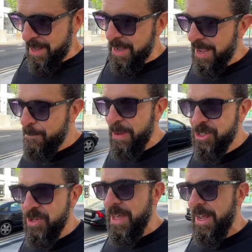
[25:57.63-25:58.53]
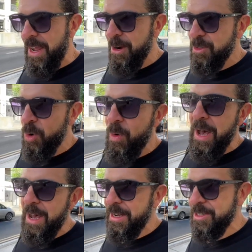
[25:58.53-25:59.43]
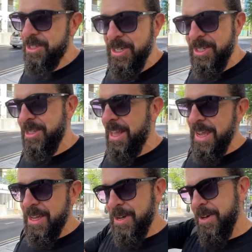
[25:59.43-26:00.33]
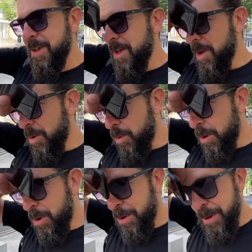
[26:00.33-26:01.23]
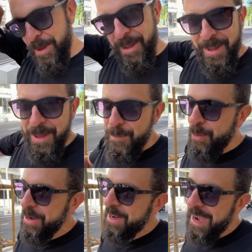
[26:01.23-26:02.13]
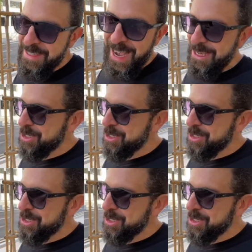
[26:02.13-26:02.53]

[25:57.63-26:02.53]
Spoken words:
And I bet you that Erdogan is just like, whew, boy, did I dodge